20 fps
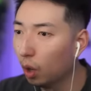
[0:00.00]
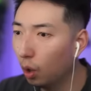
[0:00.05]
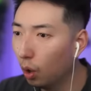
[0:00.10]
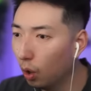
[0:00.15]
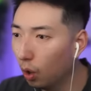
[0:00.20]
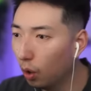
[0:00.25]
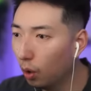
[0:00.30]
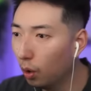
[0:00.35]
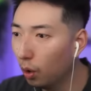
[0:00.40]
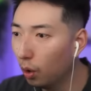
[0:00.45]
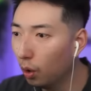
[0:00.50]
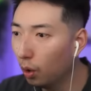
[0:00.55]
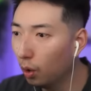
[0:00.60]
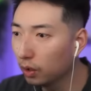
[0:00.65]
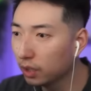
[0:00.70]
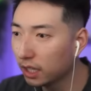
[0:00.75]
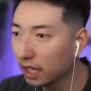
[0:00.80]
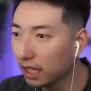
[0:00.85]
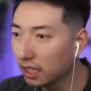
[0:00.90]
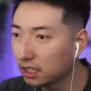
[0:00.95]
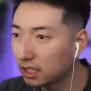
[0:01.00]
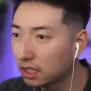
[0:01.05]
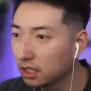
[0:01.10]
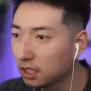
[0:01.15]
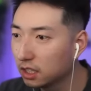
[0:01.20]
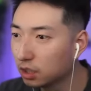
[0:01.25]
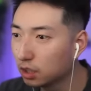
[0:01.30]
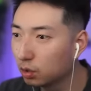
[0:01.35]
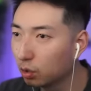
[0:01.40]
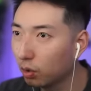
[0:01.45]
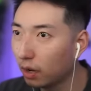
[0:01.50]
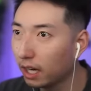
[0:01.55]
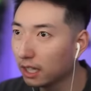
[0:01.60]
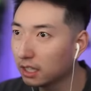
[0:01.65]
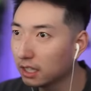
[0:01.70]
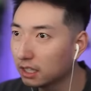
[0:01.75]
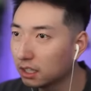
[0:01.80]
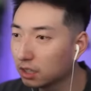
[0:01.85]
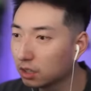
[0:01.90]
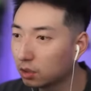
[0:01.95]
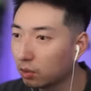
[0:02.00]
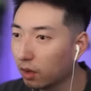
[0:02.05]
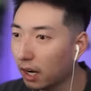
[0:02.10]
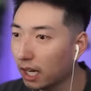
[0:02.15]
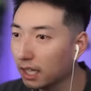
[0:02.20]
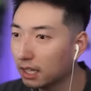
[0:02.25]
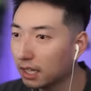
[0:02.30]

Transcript: Oh, yes, this is great. This is great.